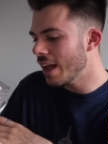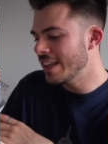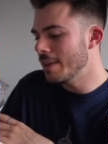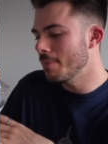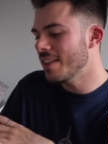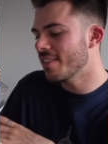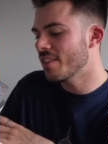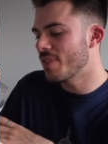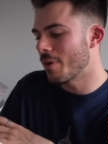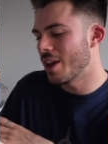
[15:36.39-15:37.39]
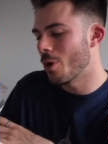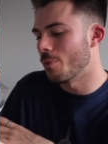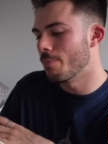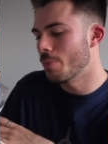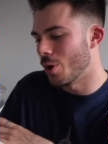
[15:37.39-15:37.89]
And he meets his very
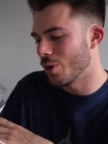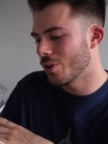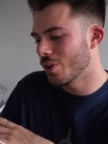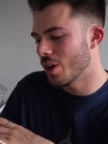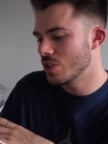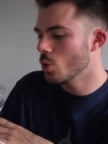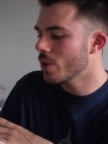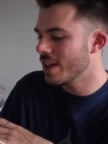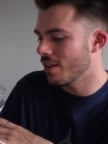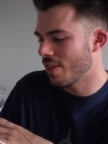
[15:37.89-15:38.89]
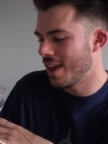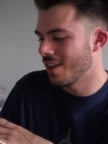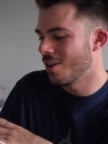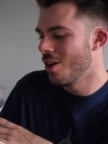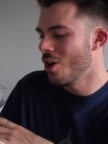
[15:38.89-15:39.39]
own book, a talking thing,